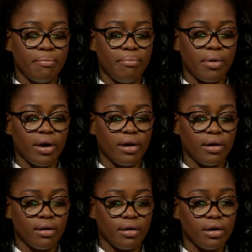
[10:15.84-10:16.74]
But,
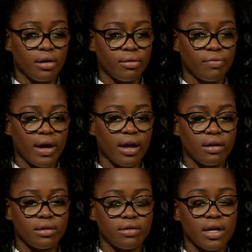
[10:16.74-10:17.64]
you know,
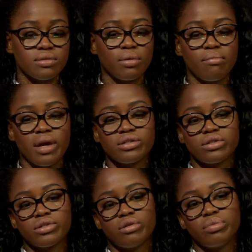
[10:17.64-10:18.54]
that's what makes
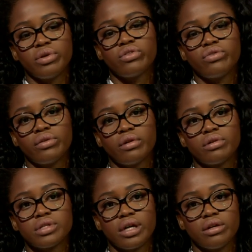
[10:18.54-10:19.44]
it so beautiful, though,
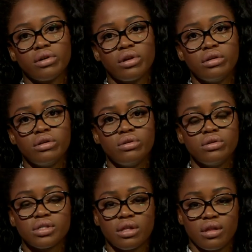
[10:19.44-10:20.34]
is that you can
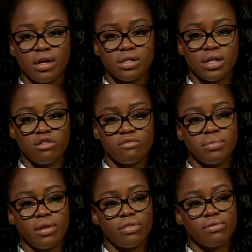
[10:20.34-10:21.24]
use the things that you've
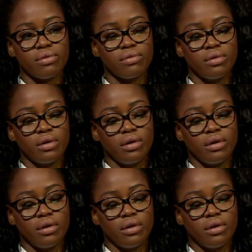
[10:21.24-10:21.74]
been through